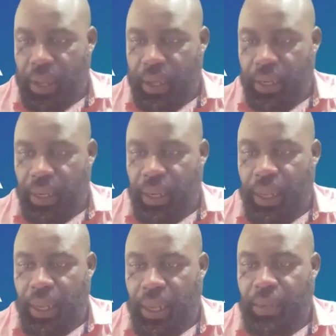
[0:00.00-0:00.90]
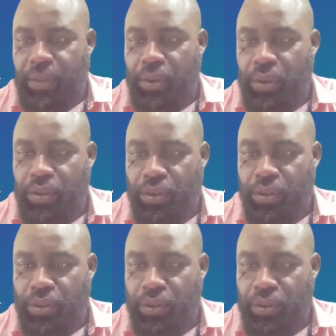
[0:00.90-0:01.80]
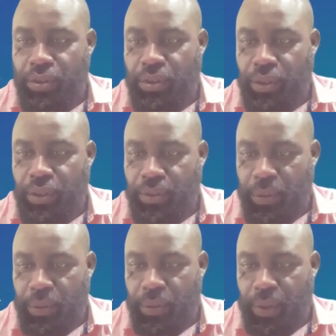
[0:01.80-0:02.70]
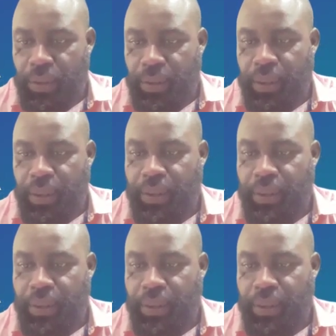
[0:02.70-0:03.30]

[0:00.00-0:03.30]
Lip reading: and ask your questions if you want to ask.